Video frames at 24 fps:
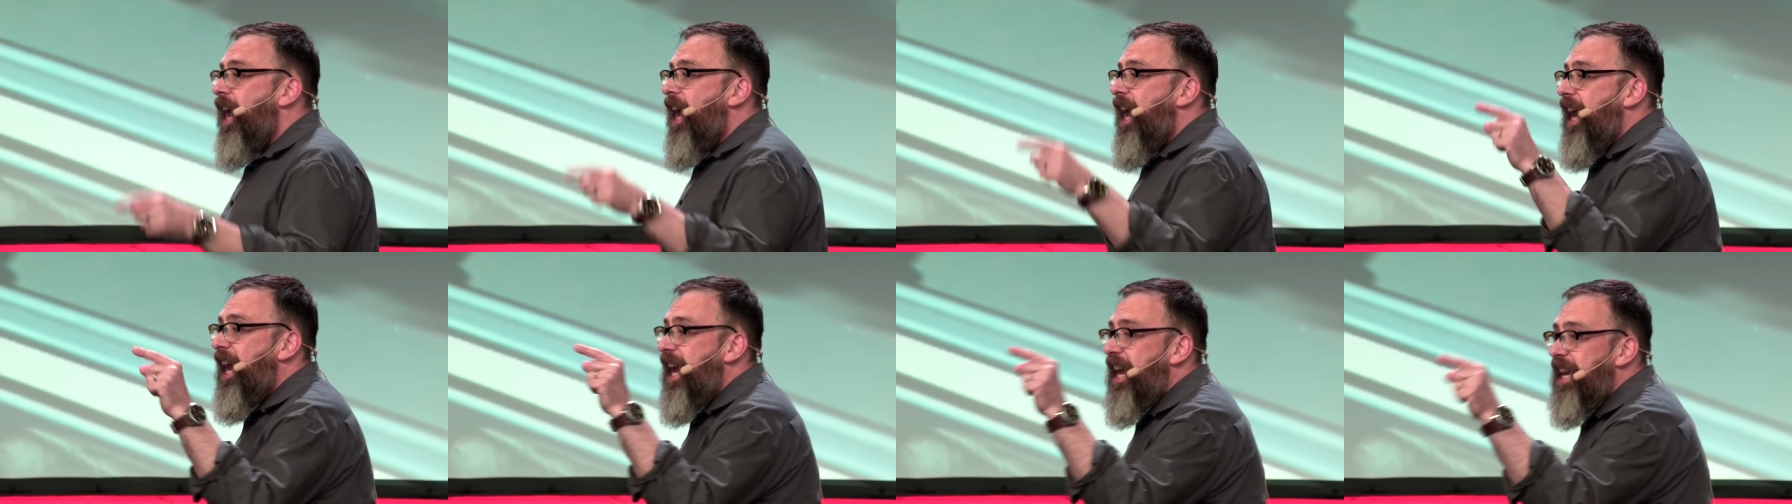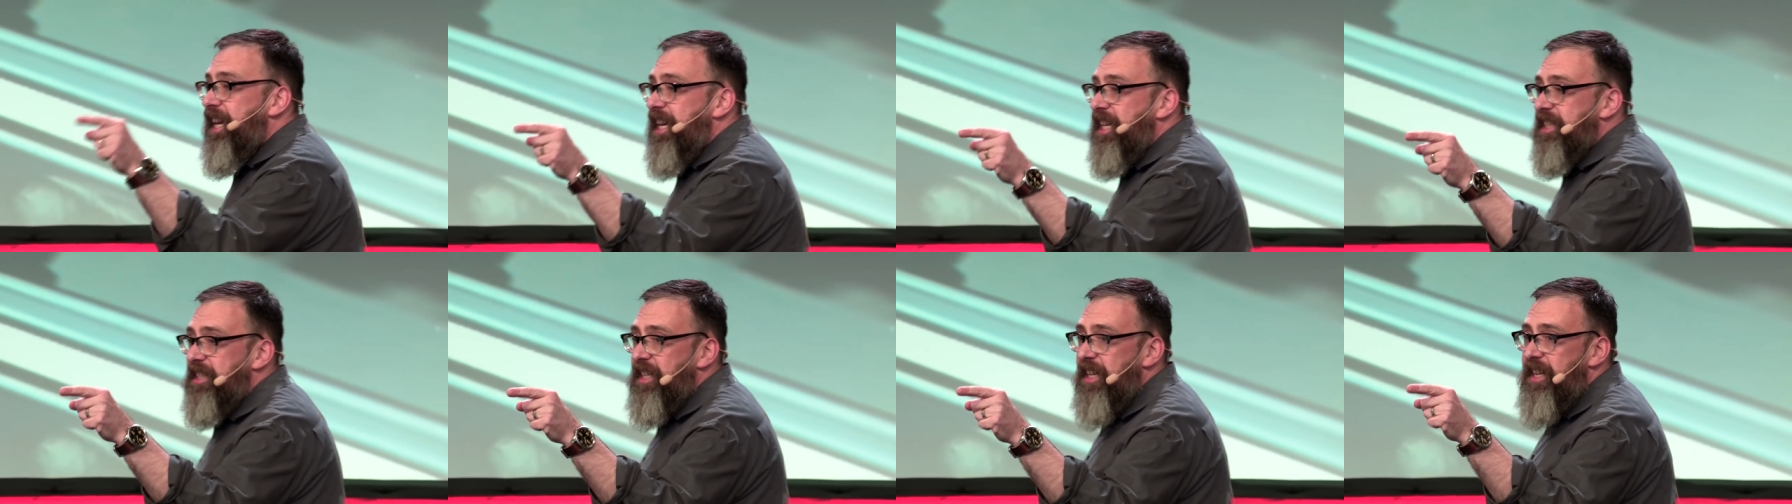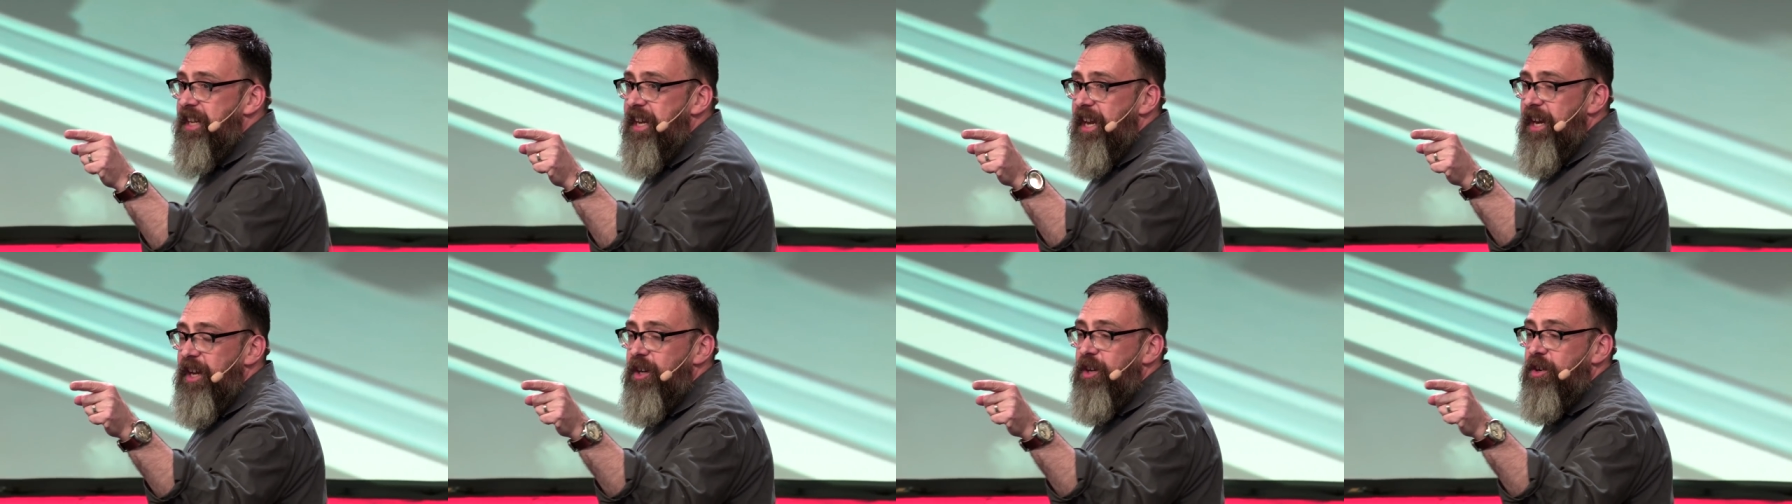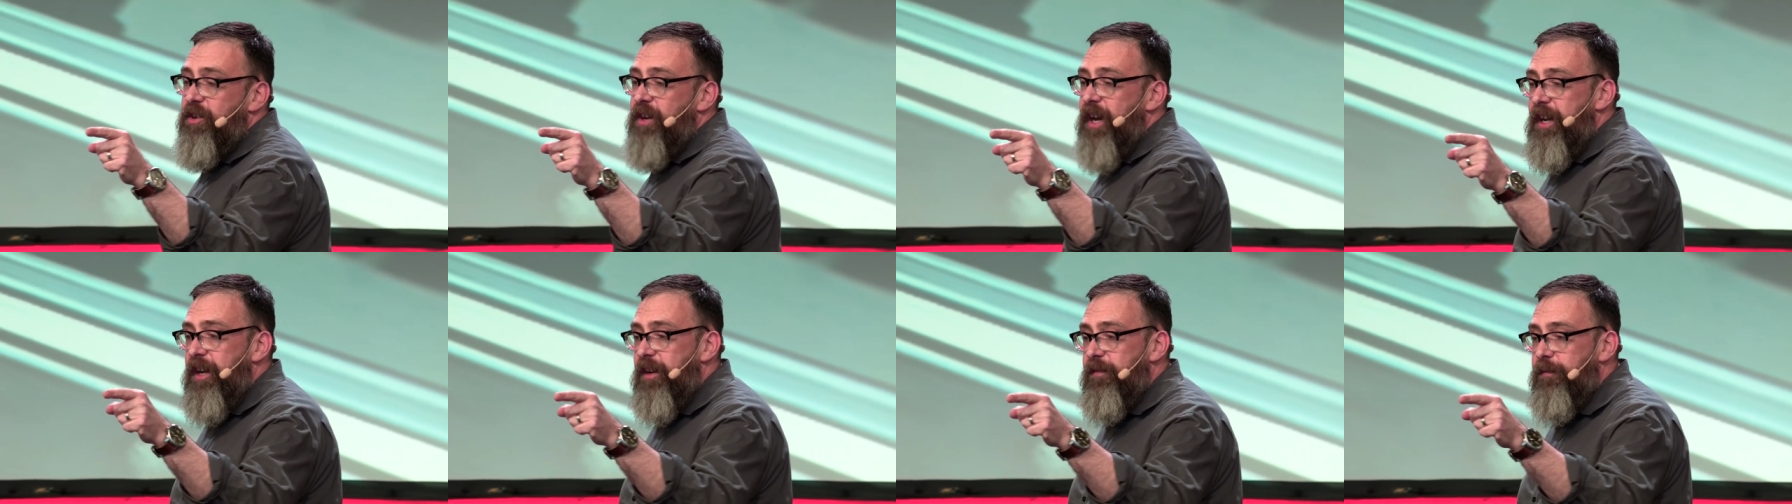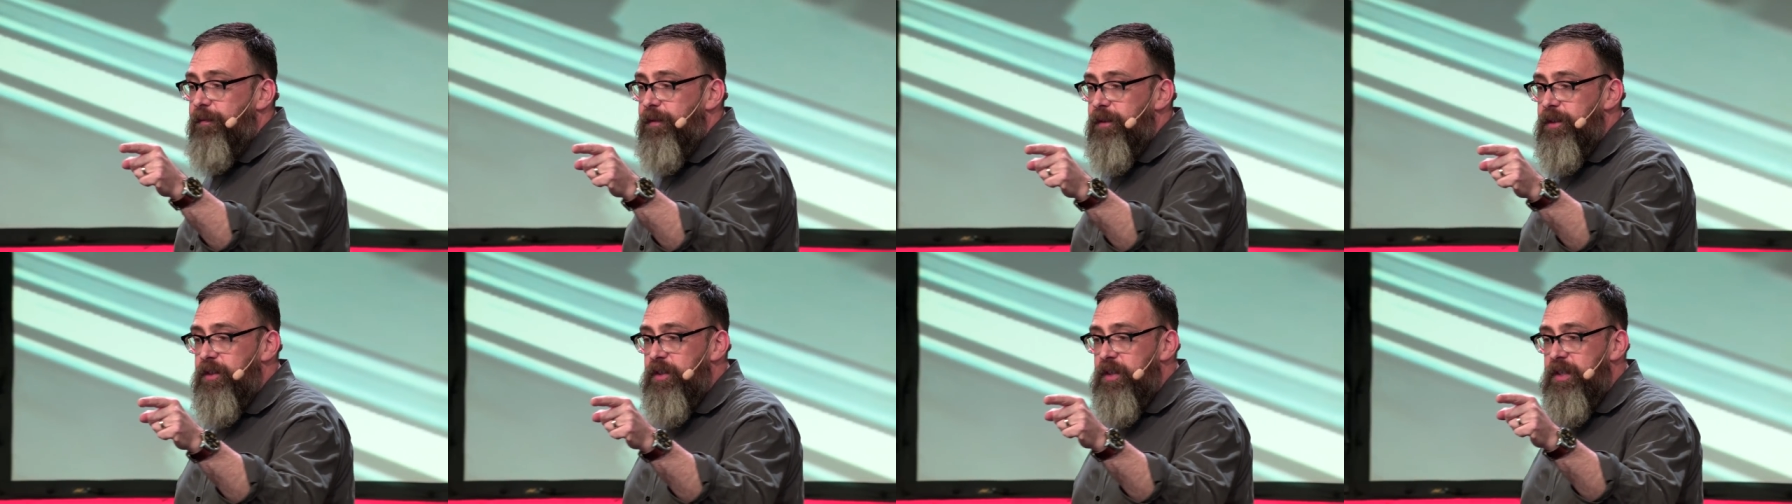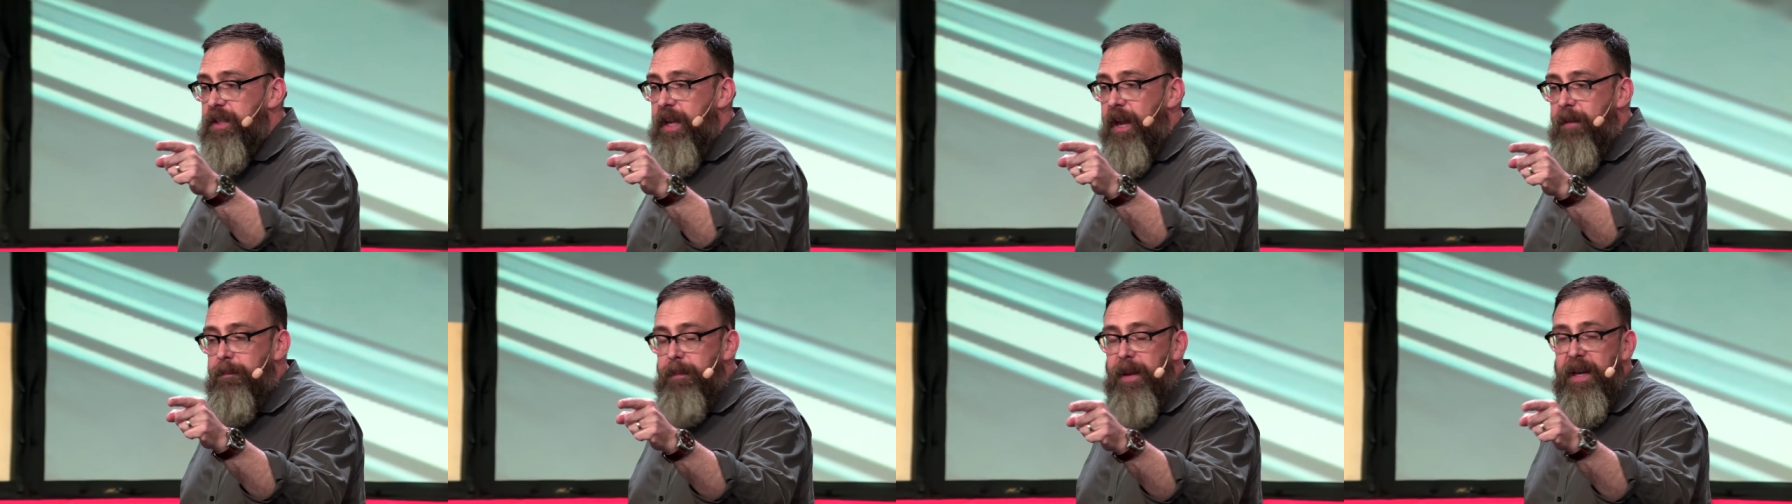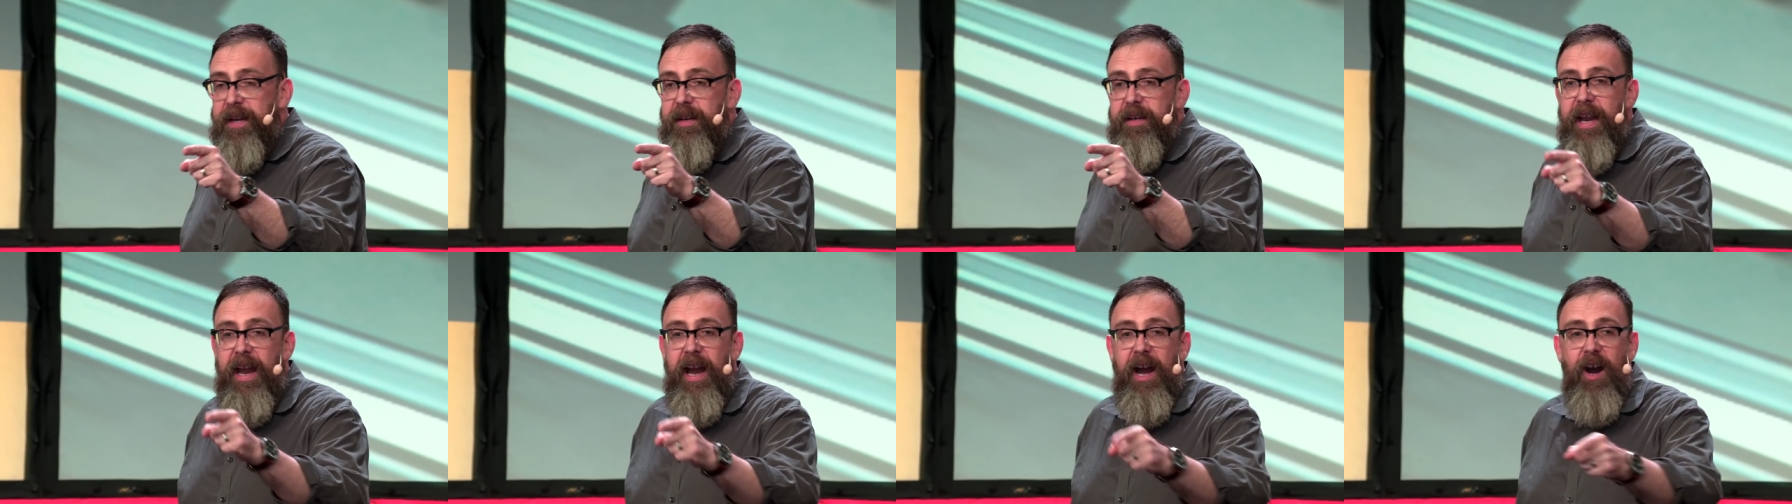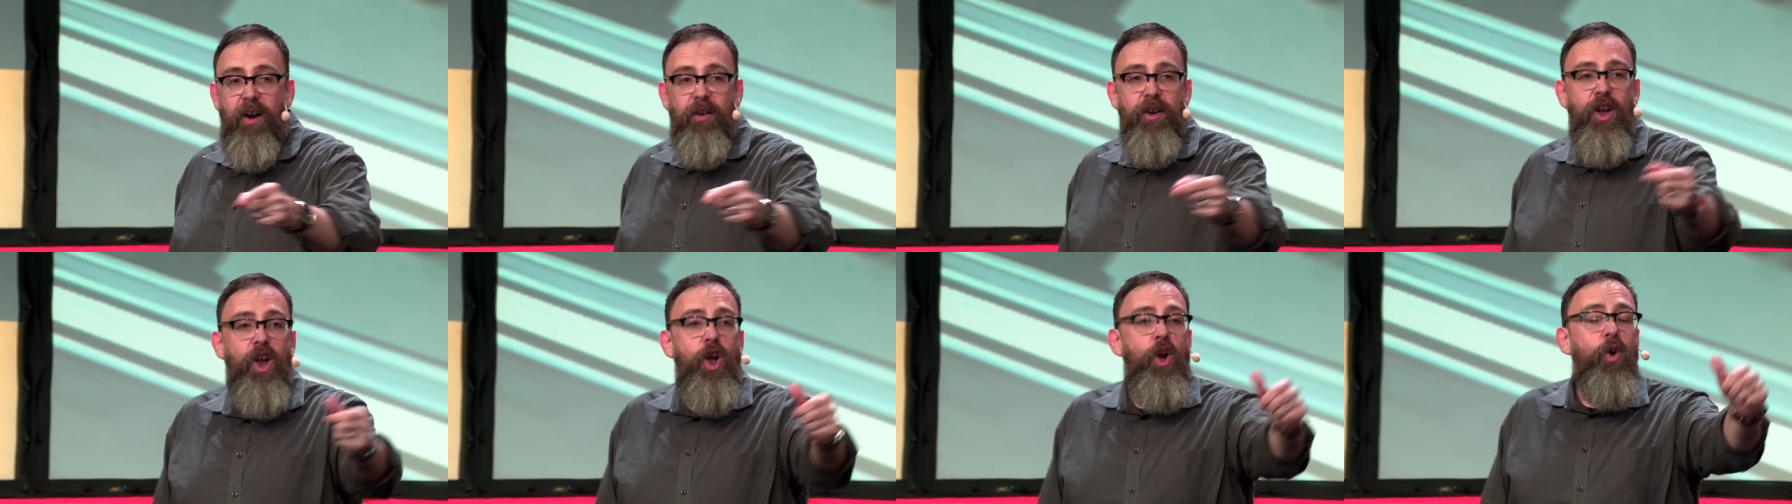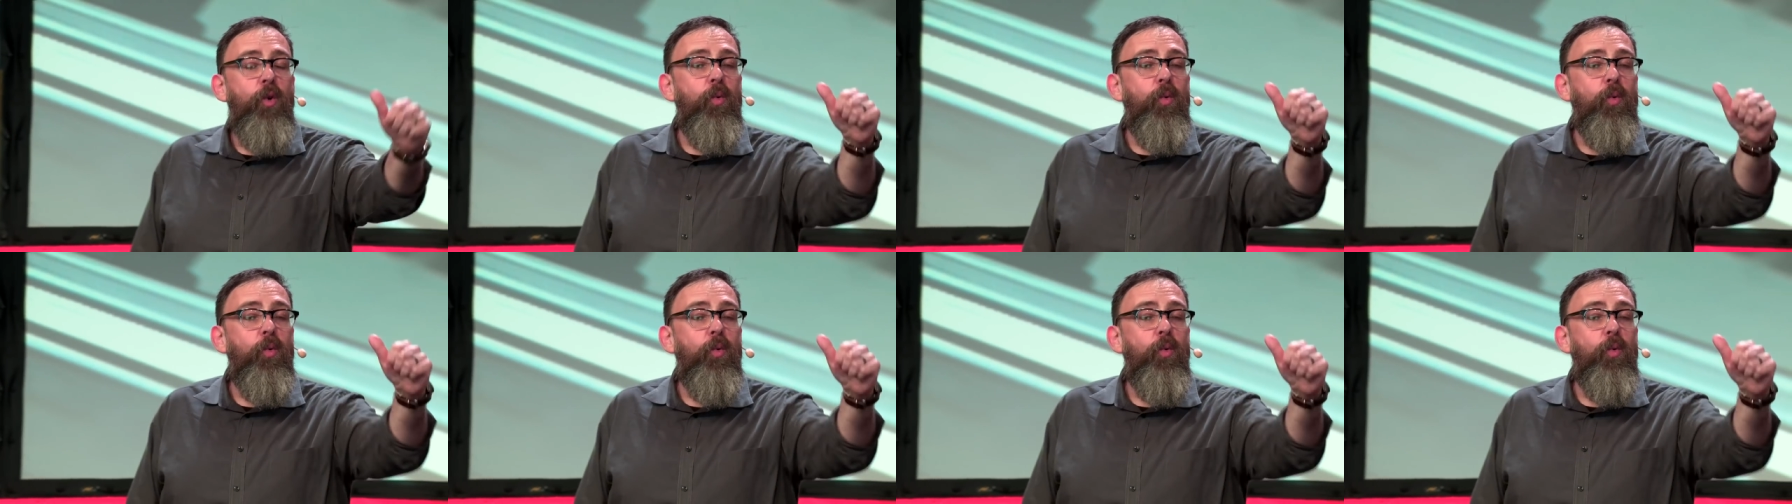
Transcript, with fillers: He doesn't get credit for stepping down.